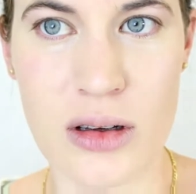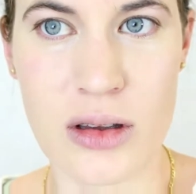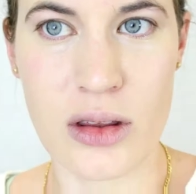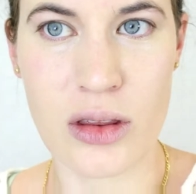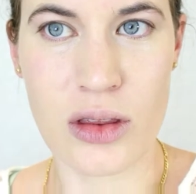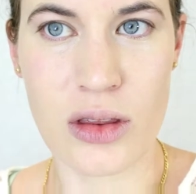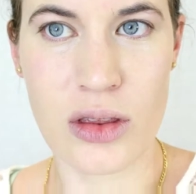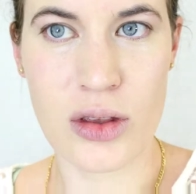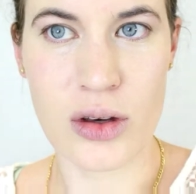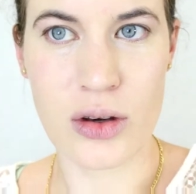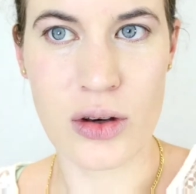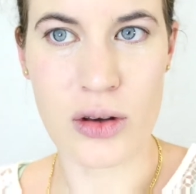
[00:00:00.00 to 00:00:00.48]

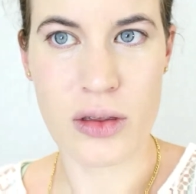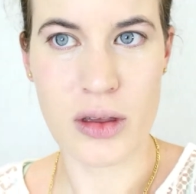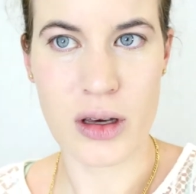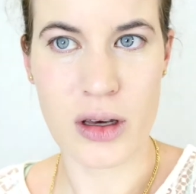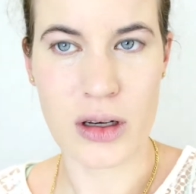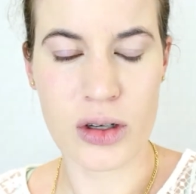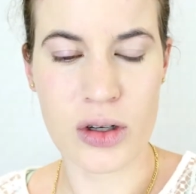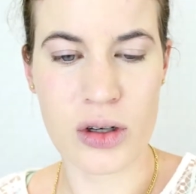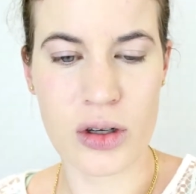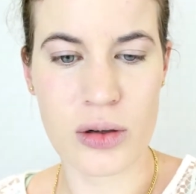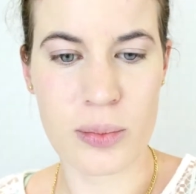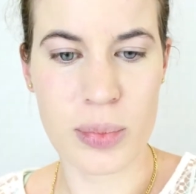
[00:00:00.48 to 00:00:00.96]
Though
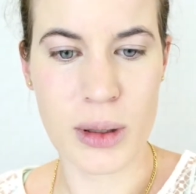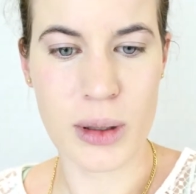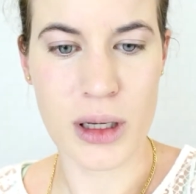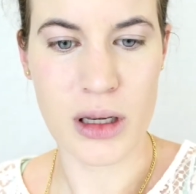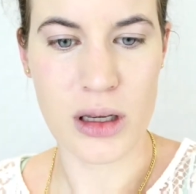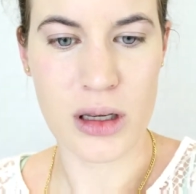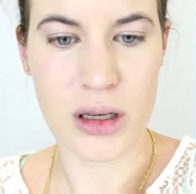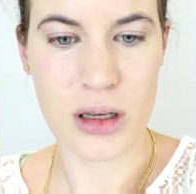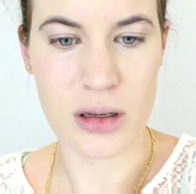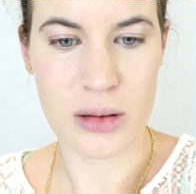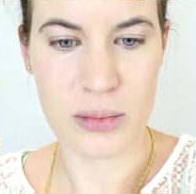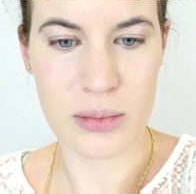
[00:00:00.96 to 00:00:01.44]
that could
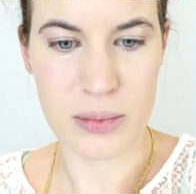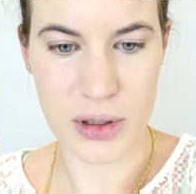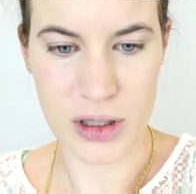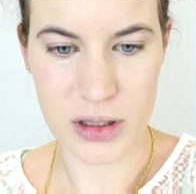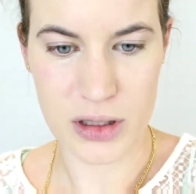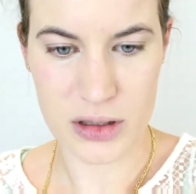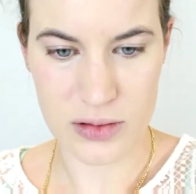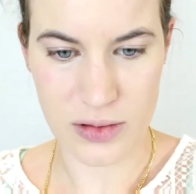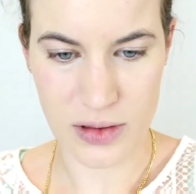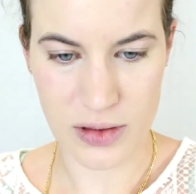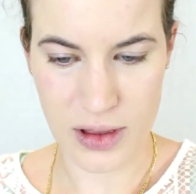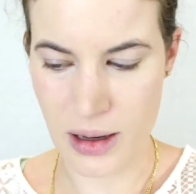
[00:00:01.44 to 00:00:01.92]
be
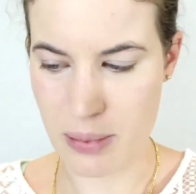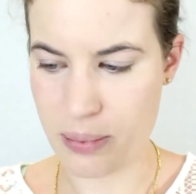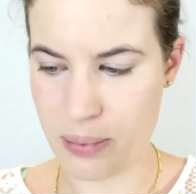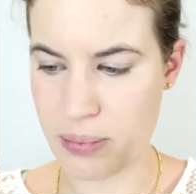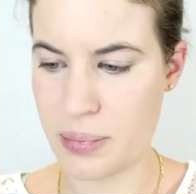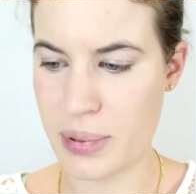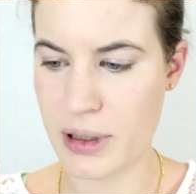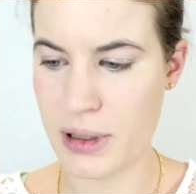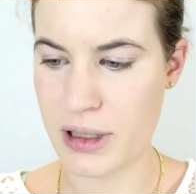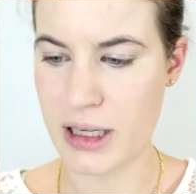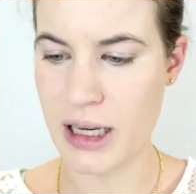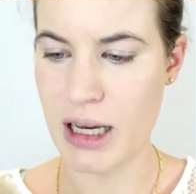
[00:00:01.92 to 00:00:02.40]
because of the
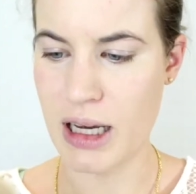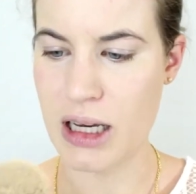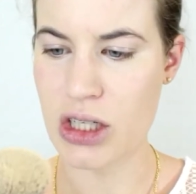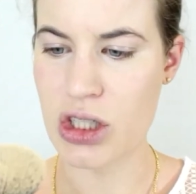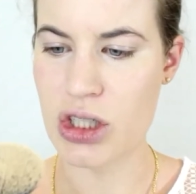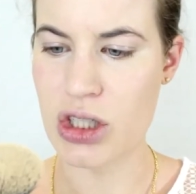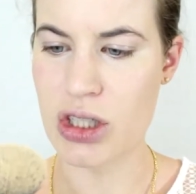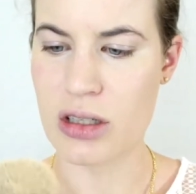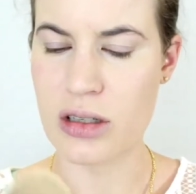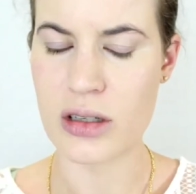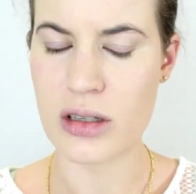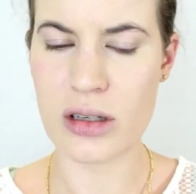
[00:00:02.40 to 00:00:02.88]

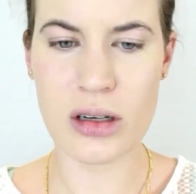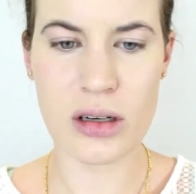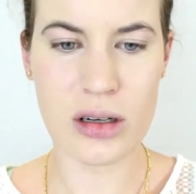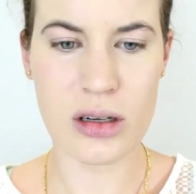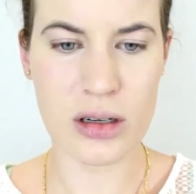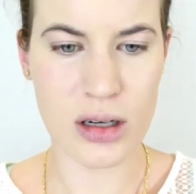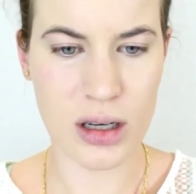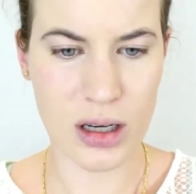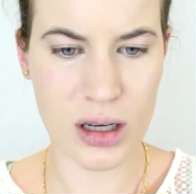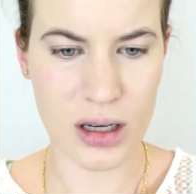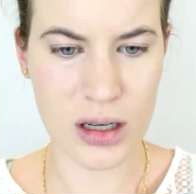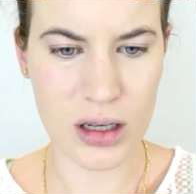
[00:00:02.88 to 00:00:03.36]
application.
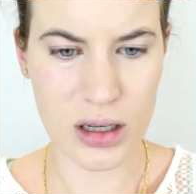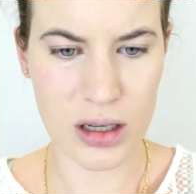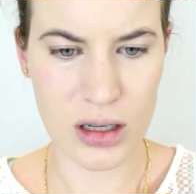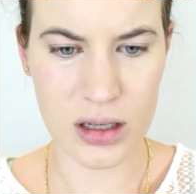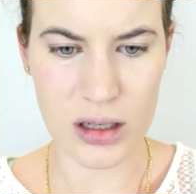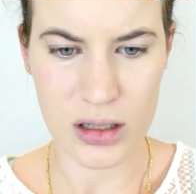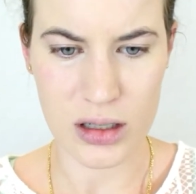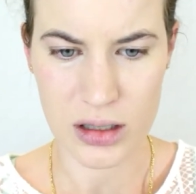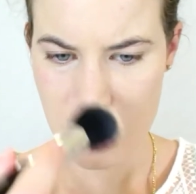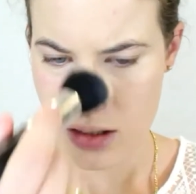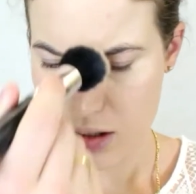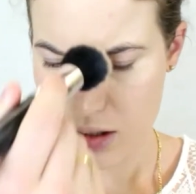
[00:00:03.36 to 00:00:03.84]

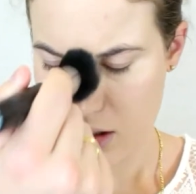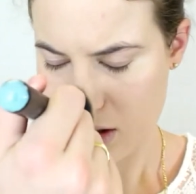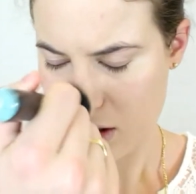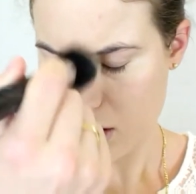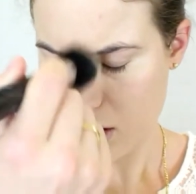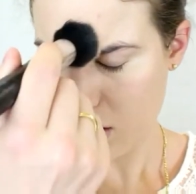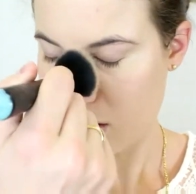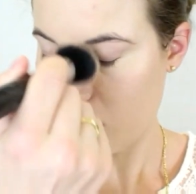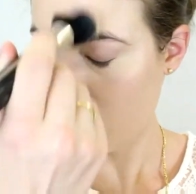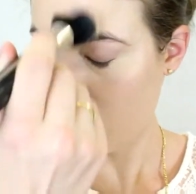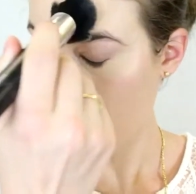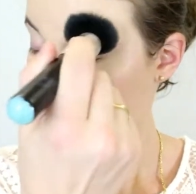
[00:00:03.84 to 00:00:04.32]
I
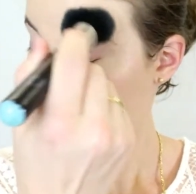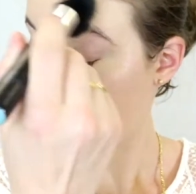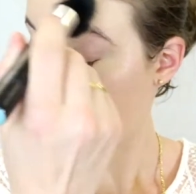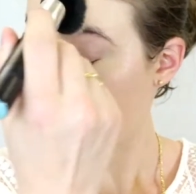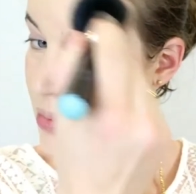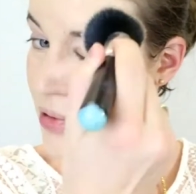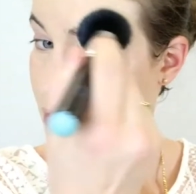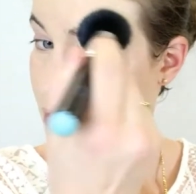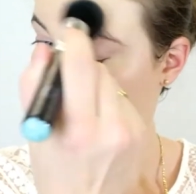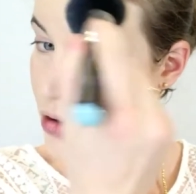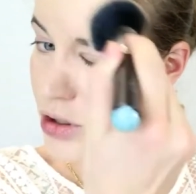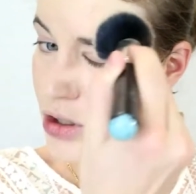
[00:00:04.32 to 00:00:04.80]
usually
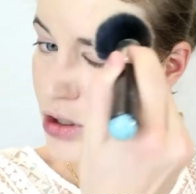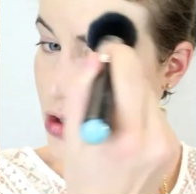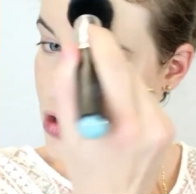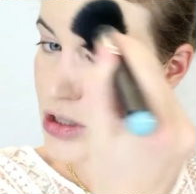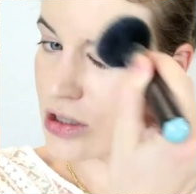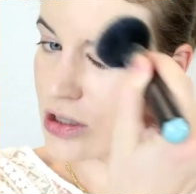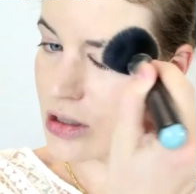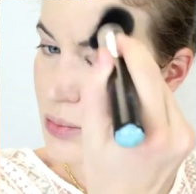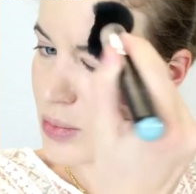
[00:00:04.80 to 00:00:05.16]
prefer using a